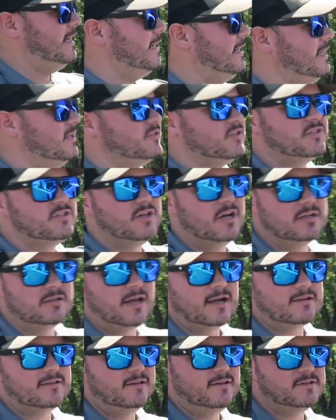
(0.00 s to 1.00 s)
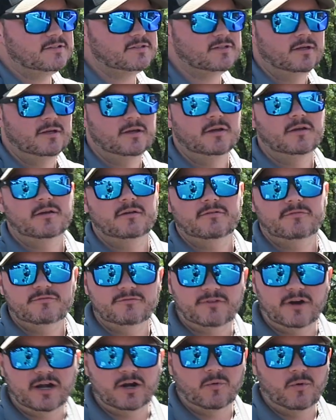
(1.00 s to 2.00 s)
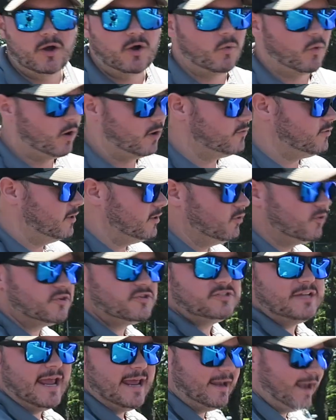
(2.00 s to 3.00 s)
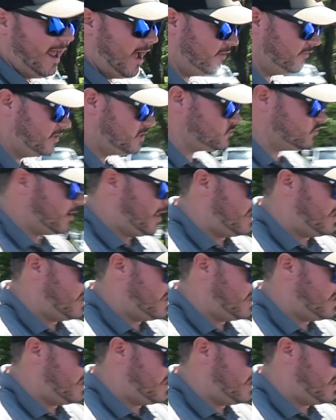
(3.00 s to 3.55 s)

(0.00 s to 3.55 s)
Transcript: and it hits the sun like this, very well worth it. It's going to stand out. This one